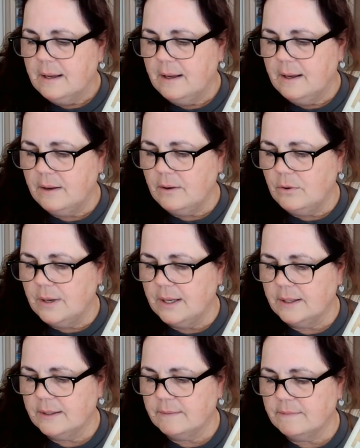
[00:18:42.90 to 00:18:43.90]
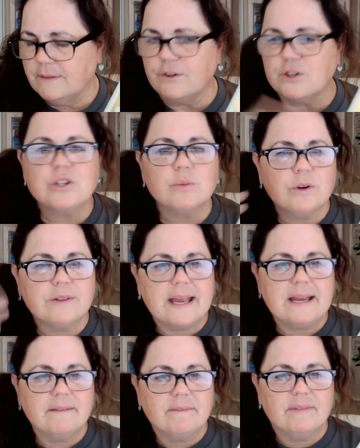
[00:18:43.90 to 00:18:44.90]
the version where
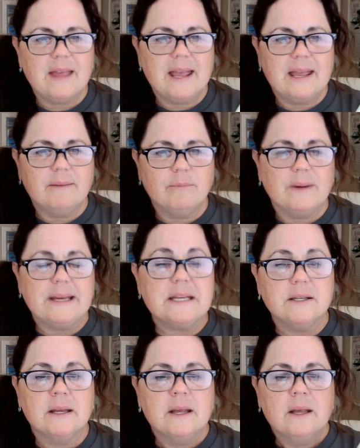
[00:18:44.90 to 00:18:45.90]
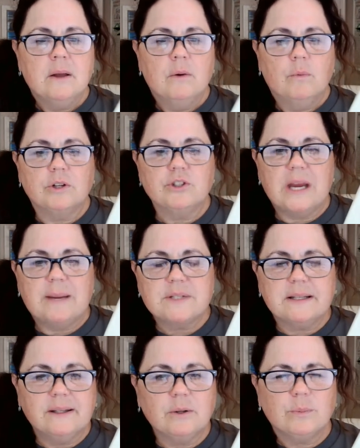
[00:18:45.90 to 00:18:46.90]
they read it, where James
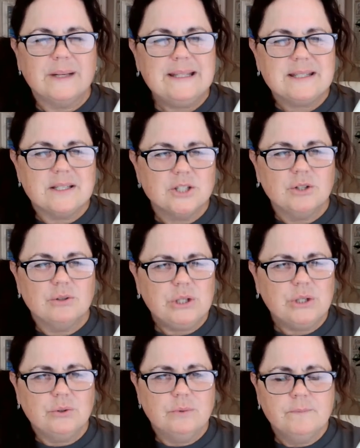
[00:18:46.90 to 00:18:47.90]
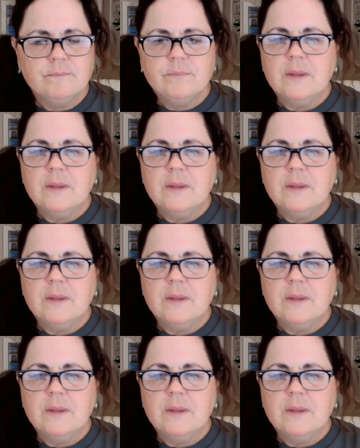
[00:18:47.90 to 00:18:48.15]
Clear reads it to you.